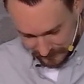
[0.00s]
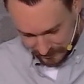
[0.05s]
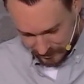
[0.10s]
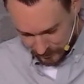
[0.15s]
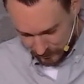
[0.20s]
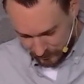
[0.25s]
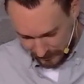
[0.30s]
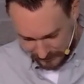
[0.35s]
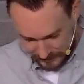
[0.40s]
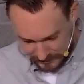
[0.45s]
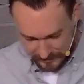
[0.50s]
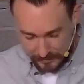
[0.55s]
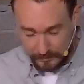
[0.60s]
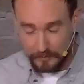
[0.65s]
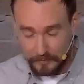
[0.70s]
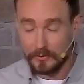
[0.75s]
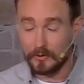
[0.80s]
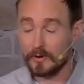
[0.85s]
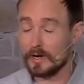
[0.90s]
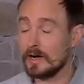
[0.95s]
it's quite
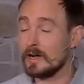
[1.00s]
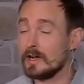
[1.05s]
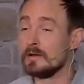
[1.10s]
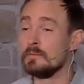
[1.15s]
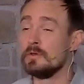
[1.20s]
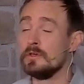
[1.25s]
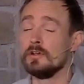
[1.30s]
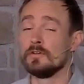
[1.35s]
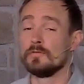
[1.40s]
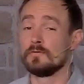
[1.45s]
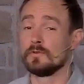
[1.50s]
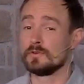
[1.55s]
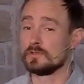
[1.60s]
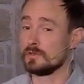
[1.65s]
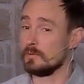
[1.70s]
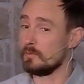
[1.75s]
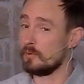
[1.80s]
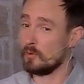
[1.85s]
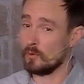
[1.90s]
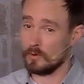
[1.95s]
simple I am here for
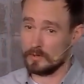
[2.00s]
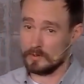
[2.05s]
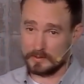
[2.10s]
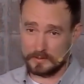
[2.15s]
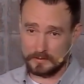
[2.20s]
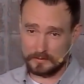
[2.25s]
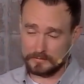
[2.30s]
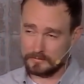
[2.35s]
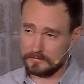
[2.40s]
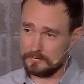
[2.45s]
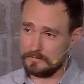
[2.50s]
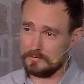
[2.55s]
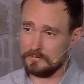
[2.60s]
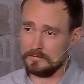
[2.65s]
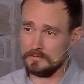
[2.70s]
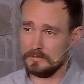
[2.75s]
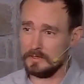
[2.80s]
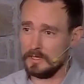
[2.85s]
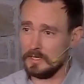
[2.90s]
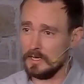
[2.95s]
support.
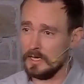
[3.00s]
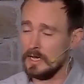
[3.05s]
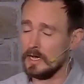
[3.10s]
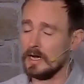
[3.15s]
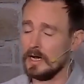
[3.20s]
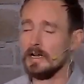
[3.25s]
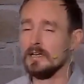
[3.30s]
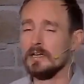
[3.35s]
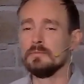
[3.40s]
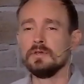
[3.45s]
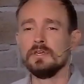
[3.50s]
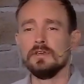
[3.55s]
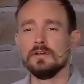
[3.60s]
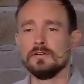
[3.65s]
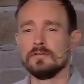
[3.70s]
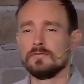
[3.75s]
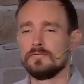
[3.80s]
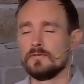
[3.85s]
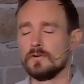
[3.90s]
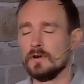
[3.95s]
I am
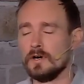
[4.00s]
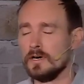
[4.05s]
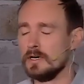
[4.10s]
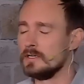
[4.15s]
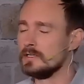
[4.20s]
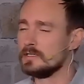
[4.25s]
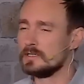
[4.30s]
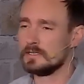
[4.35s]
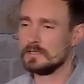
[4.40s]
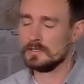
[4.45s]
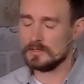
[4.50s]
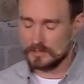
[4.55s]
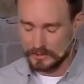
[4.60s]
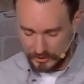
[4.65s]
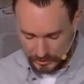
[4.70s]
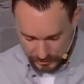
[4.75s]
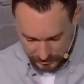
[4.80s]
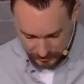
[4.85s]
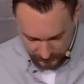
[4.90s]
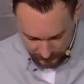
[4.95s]
here for
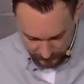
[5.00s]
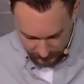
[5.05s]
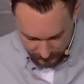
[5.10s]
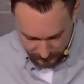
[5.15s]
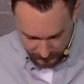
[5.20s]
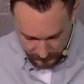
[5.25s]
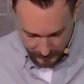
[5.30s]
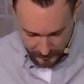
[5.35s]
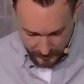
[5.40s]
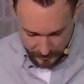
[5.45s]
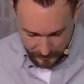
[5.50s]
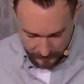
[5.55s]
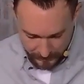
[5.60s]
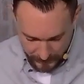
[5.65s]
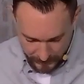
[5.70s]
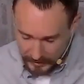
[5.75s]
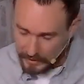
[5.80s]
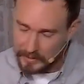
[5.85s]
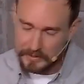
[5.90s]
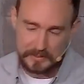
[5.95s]
unconditional
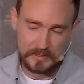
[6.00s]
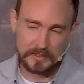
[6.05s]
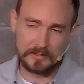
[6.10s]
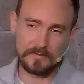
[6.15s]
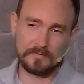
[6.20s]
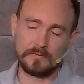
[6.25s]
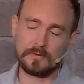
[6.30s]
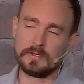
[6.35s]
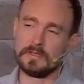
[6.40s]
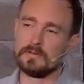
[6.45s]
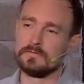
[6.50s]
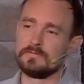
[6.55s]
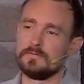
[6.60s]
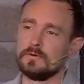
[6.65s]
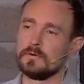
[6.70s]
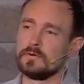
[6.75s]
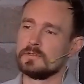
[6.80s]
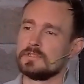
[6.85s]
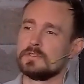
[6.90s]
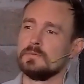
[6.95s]
positive
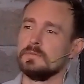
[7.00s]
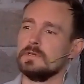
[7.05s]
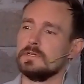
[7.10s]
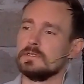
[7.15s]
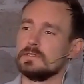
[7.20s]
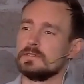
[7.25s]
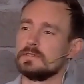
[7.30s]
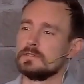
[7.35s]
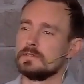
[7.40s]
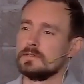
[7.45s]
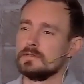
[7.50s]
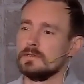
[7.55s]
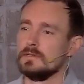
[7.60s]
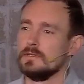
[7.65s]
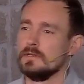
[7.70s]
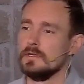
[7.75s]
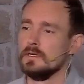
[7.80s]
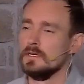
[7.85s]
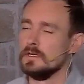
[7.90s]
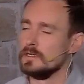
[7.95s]
reinforcement.
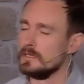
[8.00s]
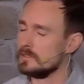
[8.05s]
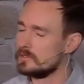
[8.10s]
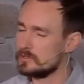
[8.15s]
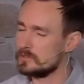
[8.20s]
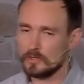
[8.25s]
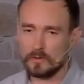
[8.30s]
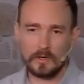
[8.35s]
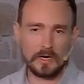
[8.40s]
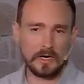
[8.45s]
And so